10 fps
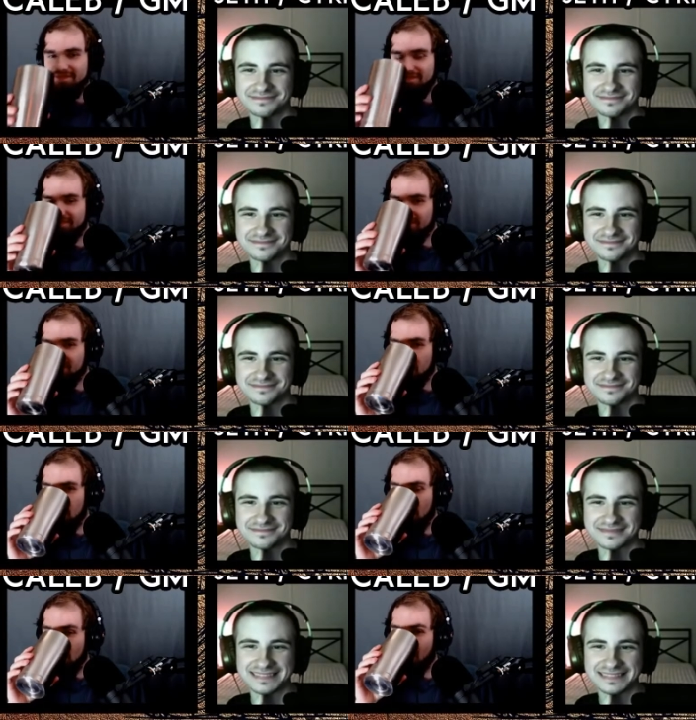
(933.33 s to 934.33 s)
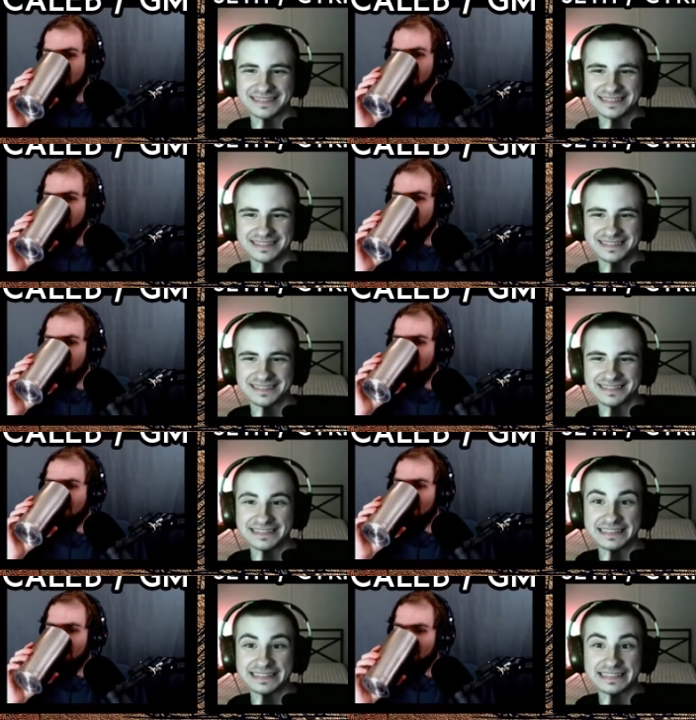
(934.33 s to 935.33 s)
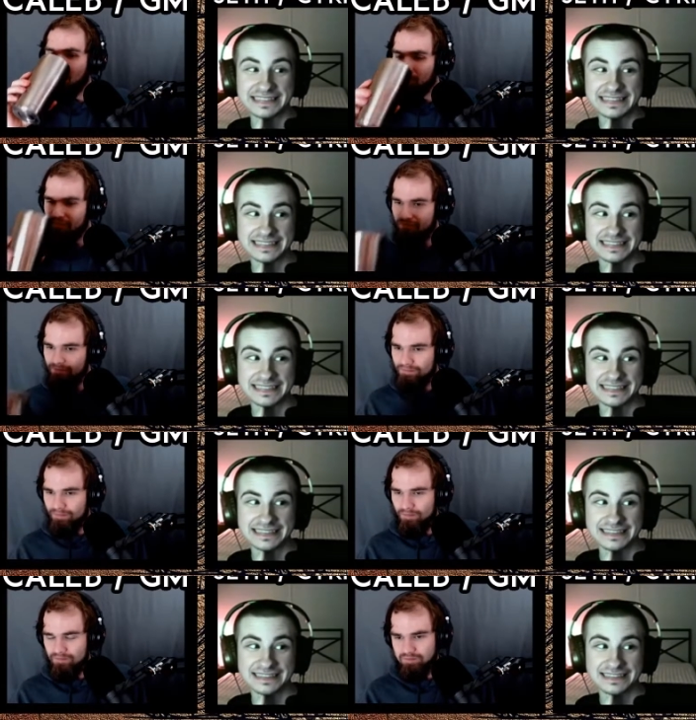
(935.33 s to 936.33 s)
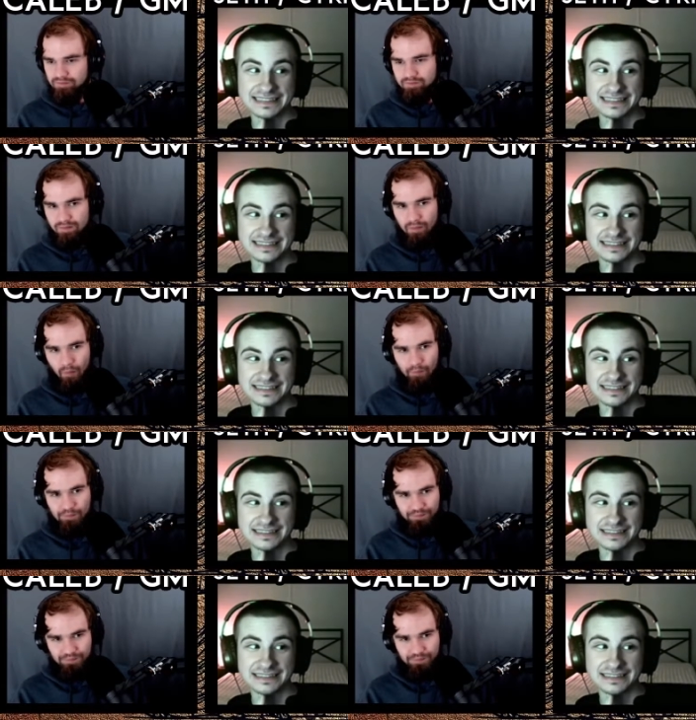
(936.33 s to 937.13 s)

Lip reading: (no one is talking)